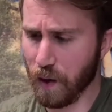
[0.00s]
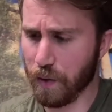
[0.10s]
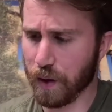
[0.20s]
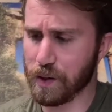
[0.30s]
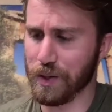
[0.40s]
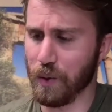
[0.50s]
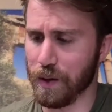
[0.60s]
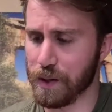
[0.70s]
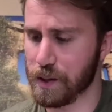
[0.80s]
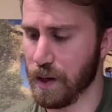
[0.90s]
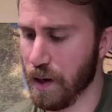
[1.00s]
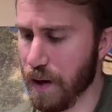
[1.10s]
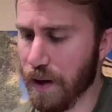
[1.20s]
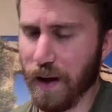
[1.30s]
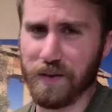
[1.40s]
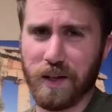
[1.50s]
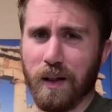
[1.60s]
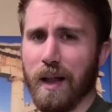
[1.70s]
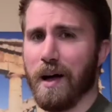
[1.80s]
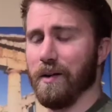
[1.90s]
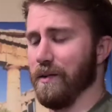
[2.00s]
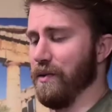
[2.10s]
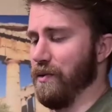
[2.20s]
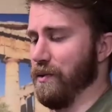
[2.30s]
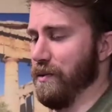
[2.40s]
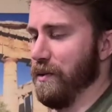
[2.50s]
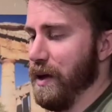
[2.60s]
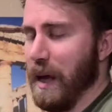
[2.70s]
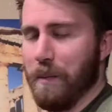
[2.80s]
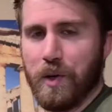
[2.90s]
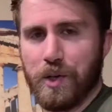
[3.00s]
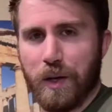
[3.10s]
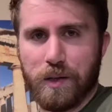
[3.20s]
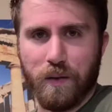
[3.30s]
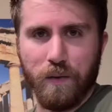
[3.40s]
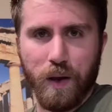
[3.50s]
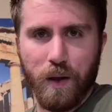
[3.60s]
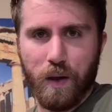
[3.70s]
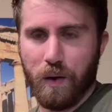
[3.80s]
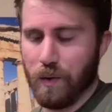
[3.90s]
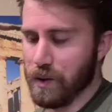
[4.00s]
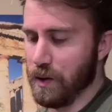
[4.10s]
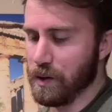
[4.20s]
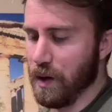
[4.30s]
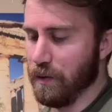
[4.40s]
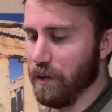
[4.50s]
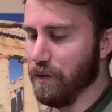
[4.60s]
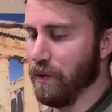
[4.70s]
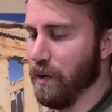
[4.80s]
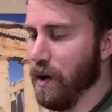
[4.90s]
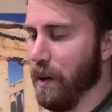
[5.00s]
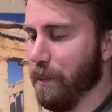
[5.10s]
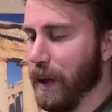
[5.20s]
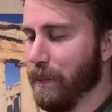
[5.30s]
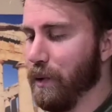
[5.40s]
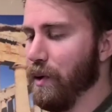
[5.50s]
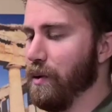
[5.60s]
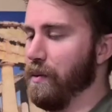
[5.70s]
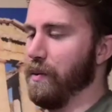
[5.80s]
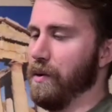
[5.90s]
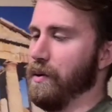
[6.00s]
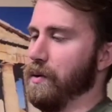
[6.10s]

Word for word: Another thing, too, is I've seen a lot of images and videos and stuff of people